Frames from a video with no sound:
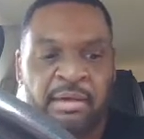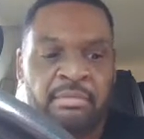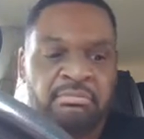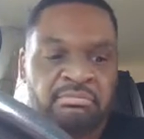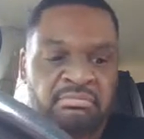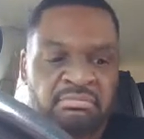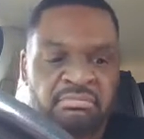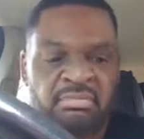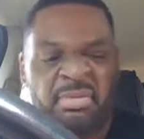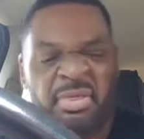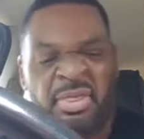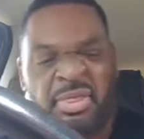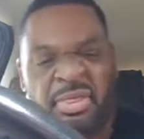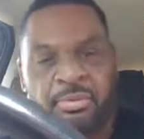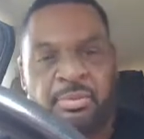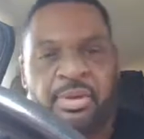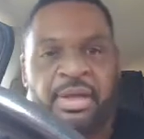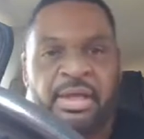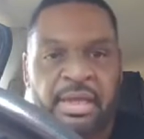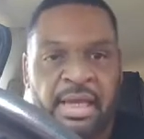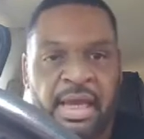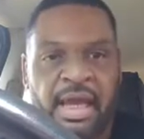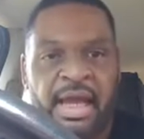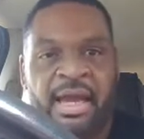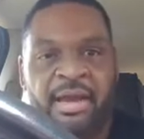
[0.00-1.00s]

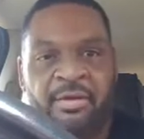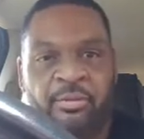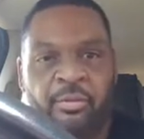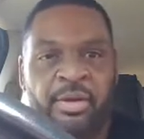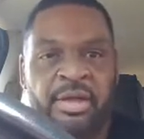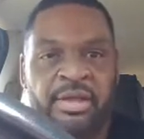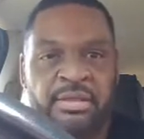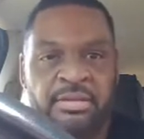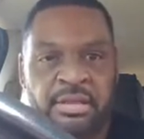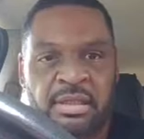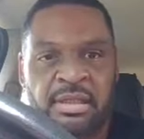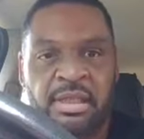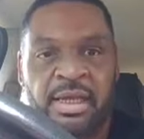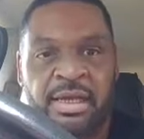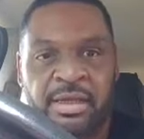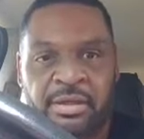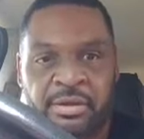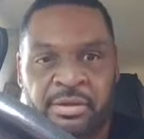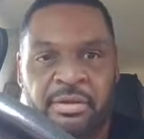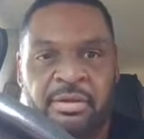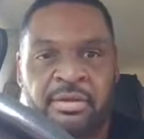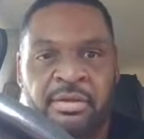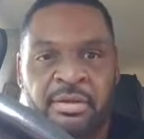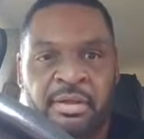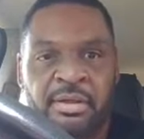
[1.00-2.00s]
3.5 weeks
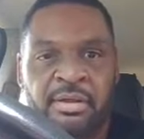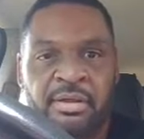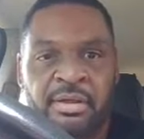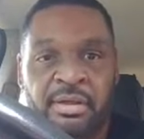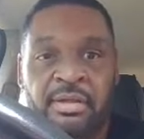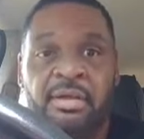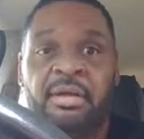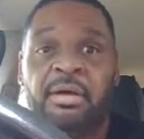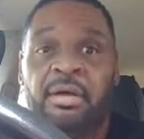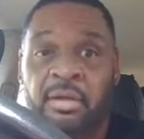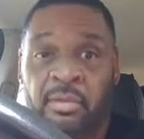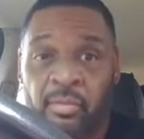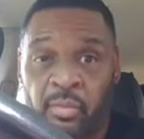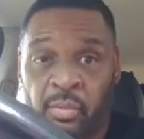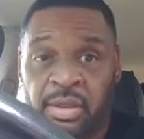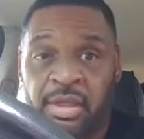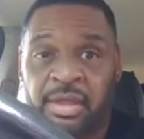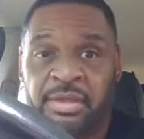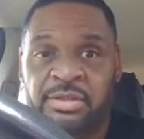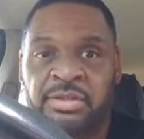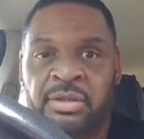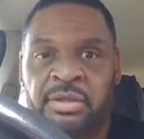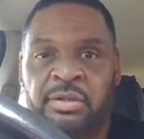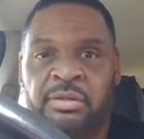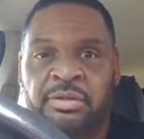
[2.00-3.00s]
later, when I
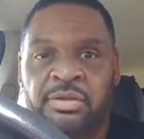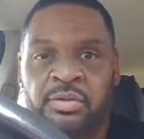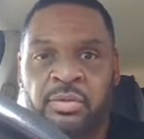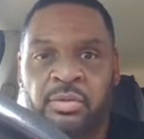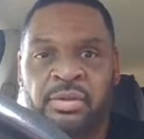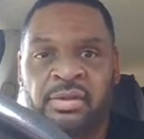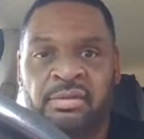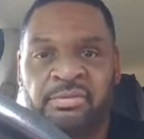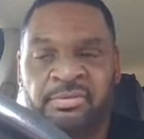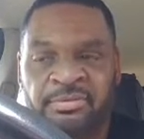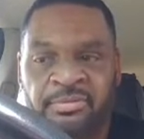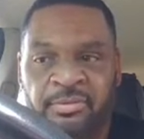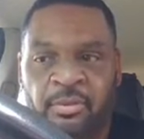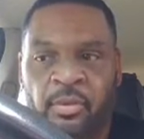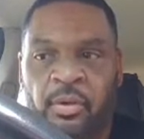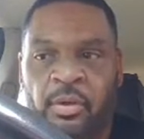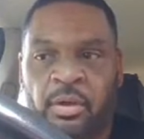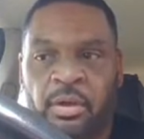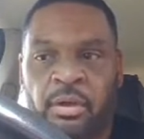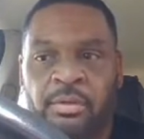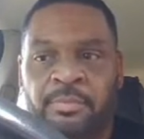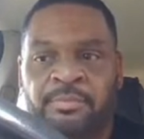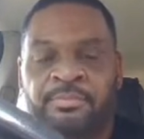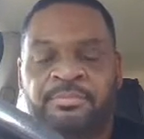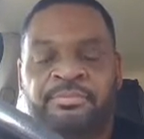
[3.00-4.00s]
turned 24,